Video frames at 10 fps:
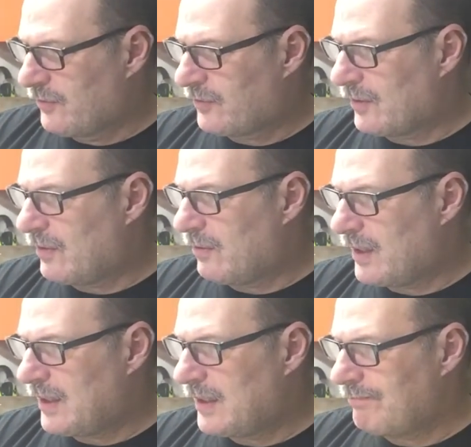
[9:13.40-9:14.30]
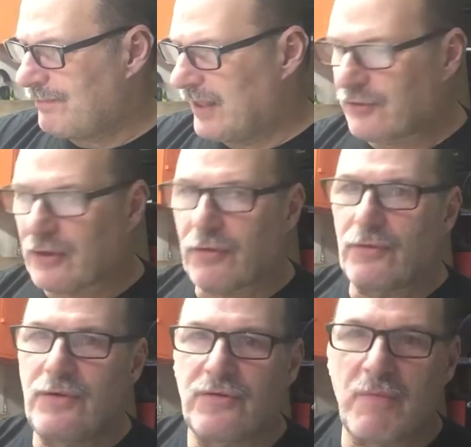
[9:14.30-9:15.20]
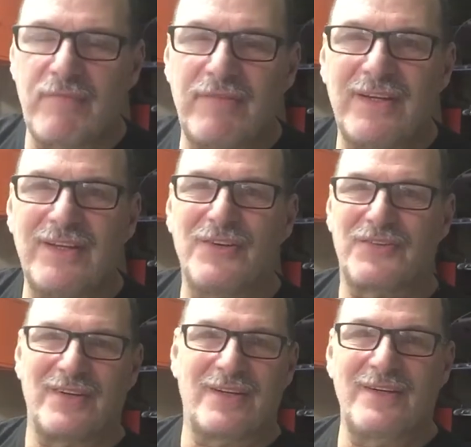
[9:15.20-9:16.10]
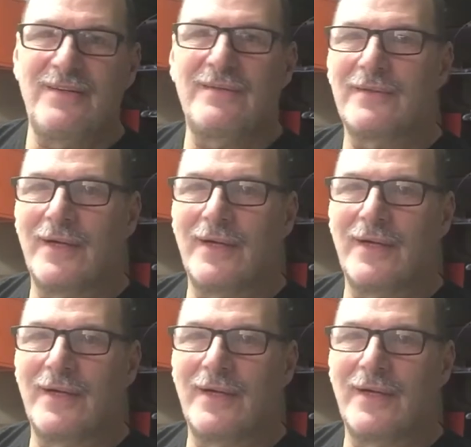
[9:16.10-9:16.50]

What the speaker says: So as crude as my videos are,